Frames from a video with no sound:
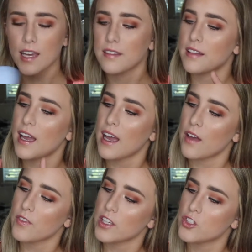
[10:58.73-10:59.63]
Next, I
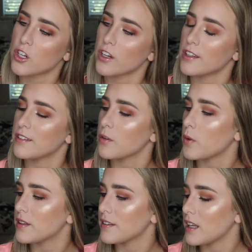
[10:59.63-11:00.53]
have the Jergens
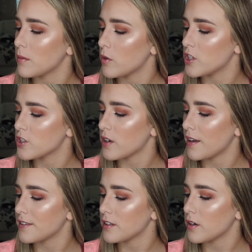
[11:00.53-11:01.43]
Wet Skin
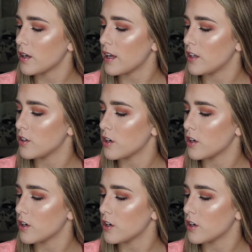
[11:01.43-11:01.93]
Moisturizer in